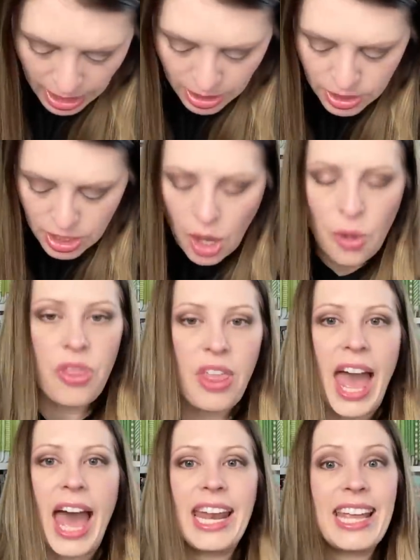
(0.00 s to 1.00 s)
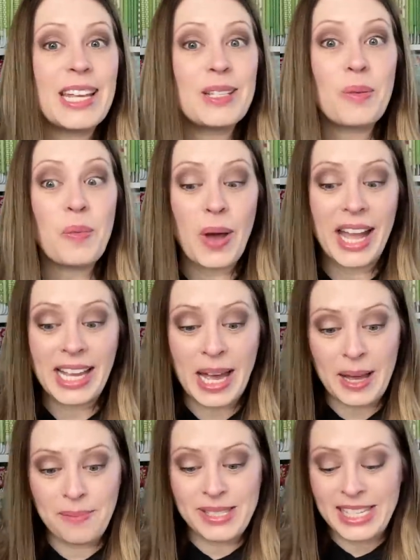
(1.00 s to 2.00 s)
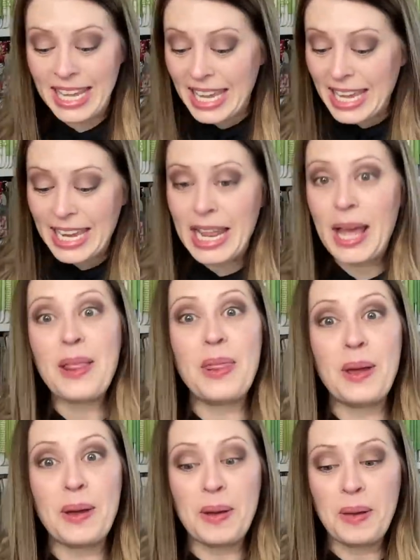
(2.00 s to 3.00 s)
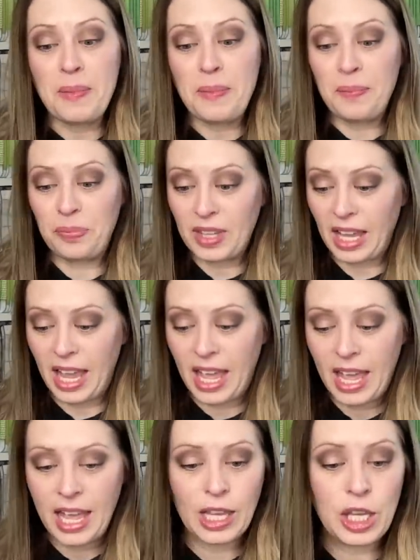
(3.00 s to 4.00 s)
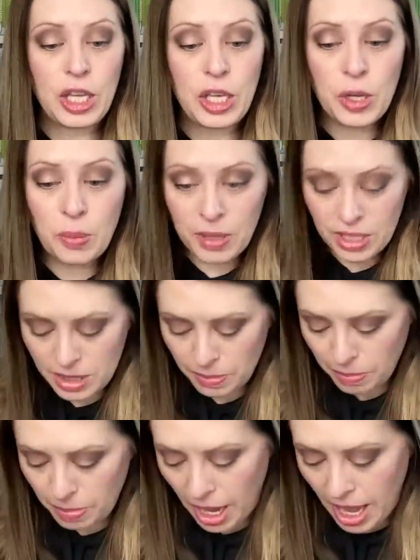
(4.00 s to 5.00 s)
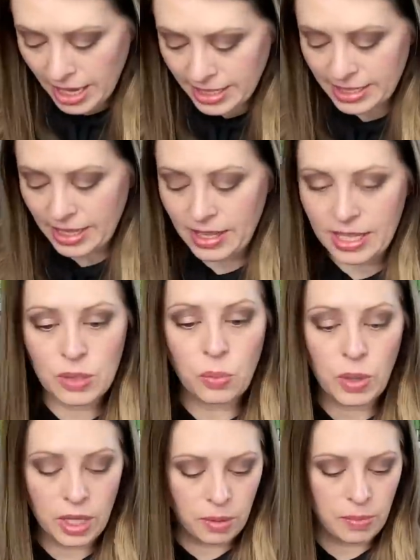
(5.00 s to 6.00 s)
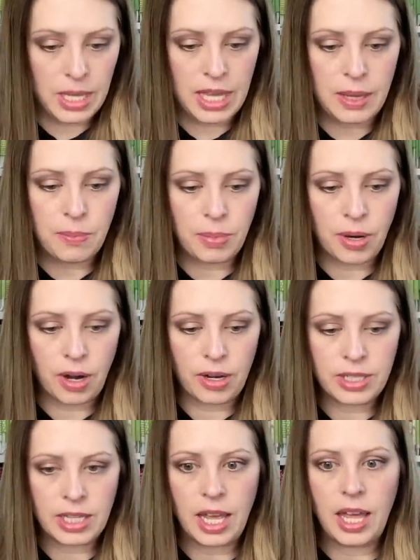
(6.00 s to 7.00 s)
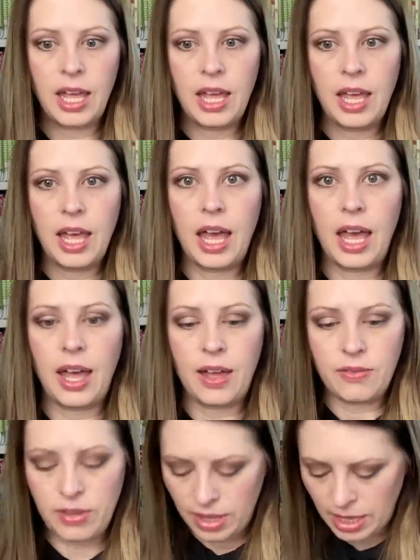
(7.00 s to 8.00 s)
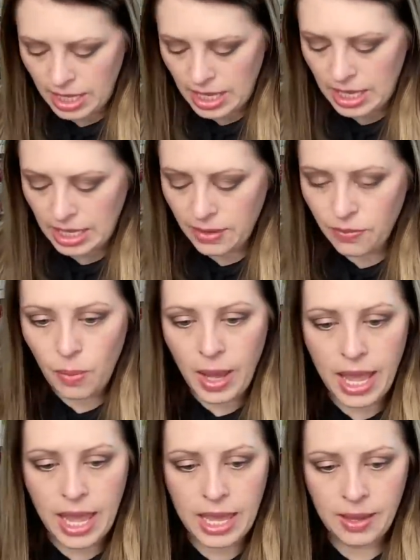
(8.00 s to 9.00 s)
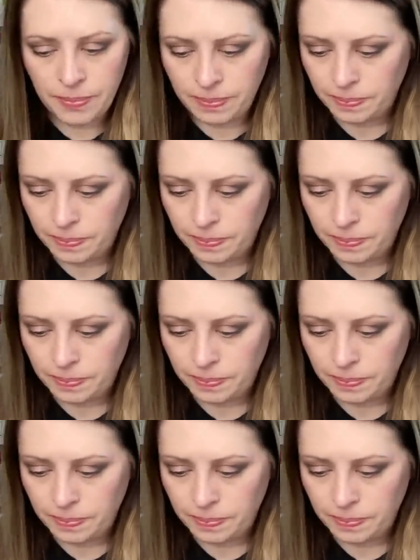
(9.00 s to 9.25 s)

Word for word: So that is what comes in the Cupid's box. This will be part of the giveaway